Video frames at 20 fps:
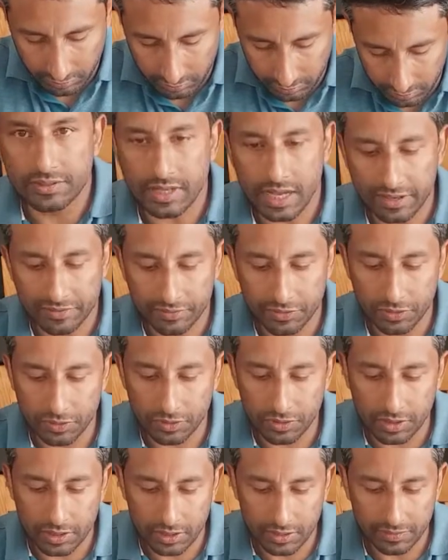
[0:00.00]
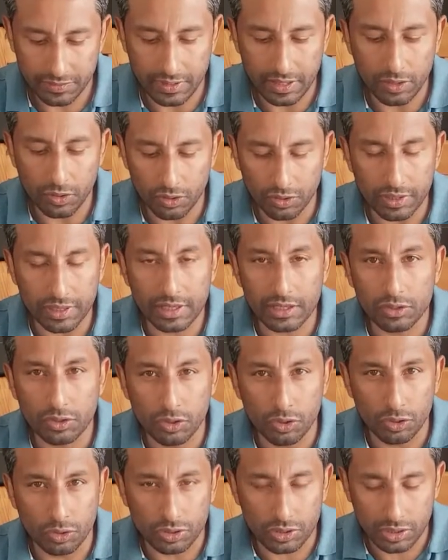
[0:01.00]
Jackfruit, they already
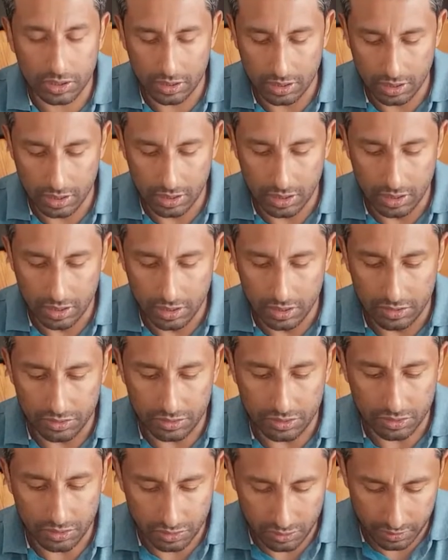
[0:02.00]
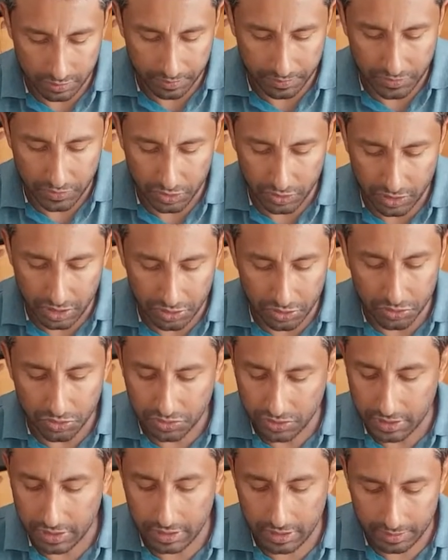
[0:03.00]
cooked, so you can use
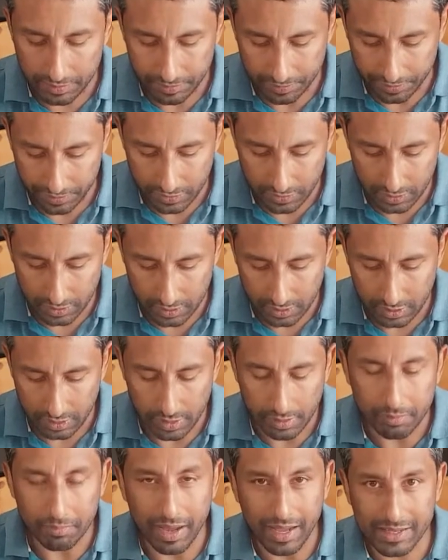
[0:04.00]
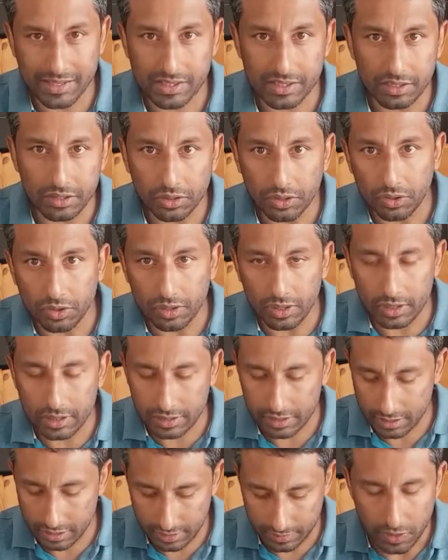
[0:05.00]
a masher or
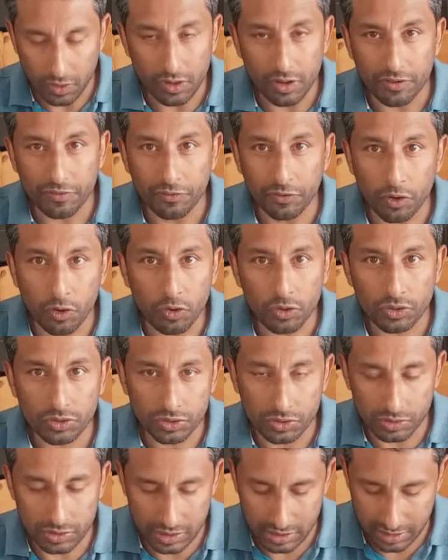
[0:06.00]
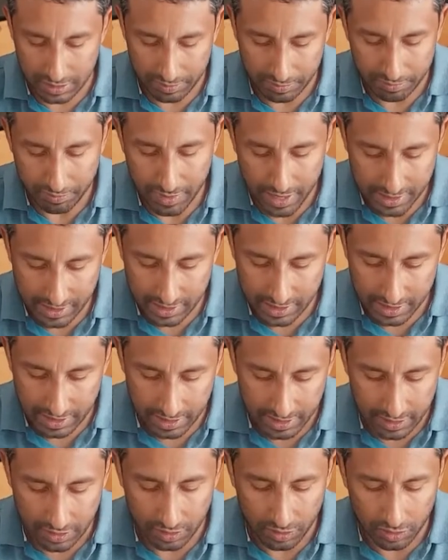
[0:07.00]
a fork to just mash
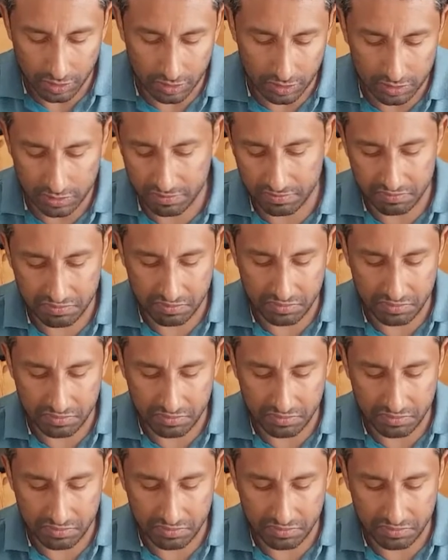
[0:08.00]
it, or